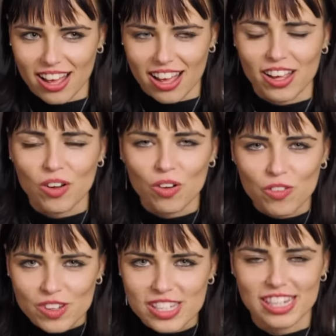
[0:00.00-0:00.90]
I
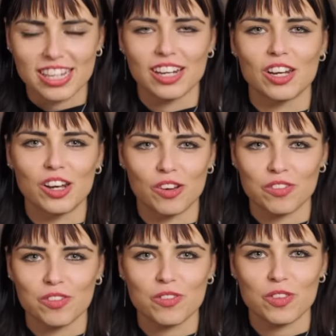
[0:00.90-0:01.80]
obviously love
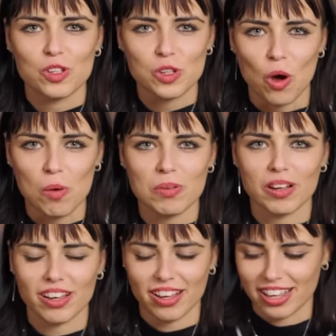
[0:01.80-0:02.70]
the top
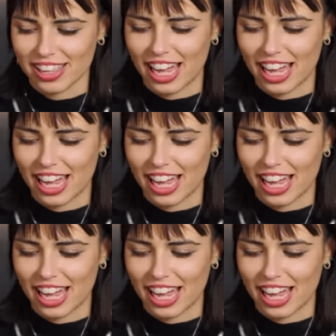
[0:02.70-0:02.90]
and